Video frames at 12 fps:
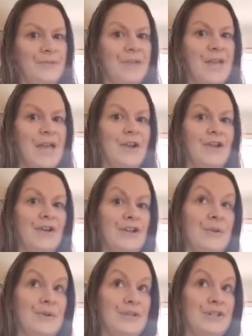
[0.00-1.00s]
They're not
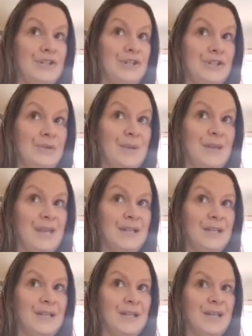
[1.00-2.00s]
used to
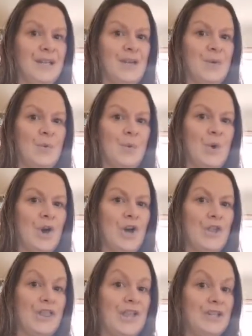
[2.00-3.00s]
doing
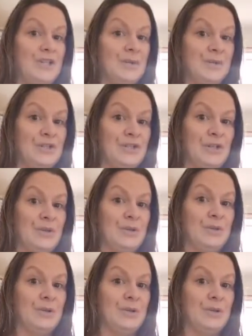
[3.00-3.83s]
what they do at school